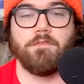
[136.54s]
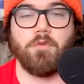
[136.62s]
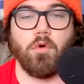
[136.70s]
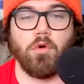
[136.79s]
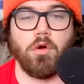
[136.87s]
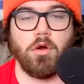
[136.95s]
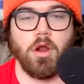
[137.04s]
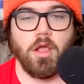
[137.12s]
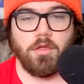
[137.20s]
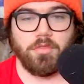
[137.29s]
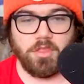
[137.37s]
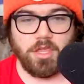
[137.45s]
for
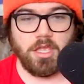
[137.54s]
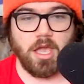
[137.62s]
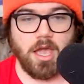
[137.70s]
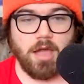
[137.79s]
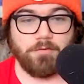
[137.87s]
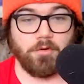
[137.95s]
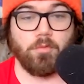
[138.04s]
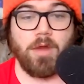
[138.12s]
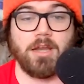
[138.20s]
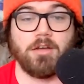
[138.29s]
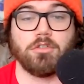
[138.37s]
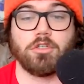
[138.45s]

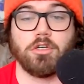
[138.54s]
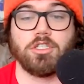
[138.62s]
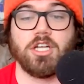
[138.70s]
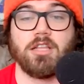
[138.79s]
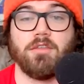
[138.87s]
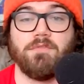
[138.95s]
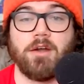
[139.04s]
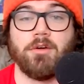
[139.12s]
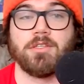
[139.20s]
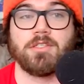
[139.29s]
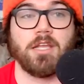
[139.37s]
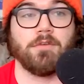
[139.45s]
Randal Grichuk, the
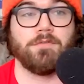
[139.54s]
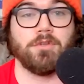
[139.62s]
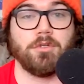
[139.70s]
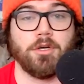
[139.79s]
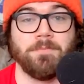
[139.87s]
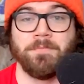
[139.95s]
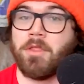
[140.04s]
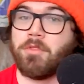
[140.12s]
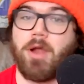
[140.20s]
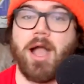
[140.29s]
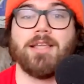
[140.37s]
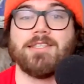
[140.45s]
veteran center fielder.
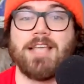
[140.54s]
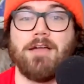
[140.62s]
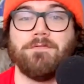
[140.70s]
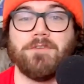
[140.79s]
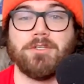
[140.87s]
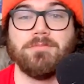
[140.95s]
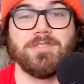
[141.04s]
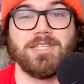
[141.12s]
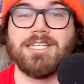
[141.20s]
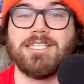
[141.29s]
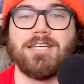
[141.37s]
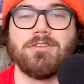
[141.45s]
The Rockies outfield
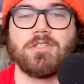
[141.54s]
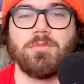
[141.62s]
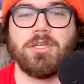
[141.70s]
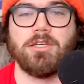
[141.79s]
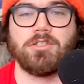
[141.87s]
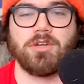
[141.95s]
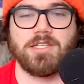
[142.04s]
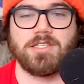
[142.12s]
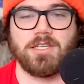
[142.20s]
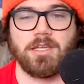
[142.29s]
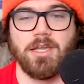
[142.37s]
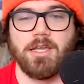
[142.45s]
continues to be
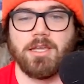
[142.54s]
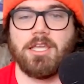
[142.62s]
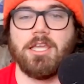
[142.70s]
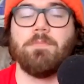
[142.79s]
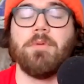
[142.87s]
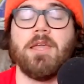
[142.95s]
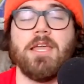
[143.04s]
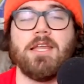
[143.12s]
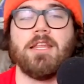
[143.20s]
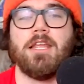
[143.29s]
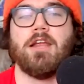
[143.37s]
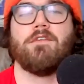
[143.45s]
interesting. Keep
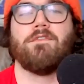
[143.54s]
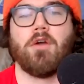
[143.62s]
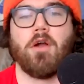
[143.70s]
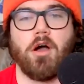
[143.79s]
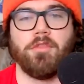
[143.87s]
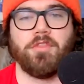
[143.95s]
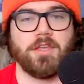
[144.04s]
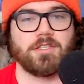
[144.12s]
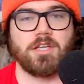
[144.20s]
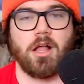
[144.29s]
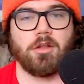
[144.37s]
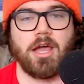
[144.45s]
it here for all things
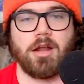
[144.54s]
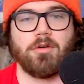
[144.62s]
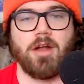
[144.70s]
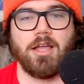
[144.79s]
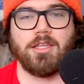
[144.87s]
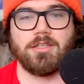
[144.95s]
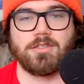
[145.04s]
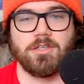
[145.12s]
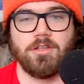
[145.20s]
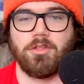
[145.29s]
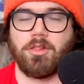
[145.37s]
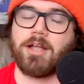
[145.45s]
Colorado Rockies,
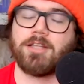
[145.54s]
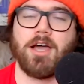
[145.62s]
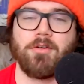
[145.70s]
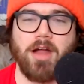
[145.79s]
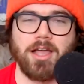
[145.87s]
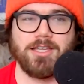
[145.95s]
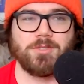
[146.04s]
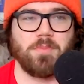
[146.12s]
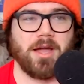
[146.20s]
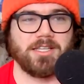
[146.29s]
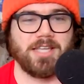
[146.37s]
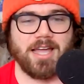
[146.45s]
the Locked On Rockies
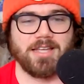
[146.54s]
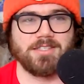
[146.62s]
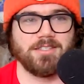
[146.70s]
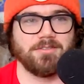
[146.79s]
podcast.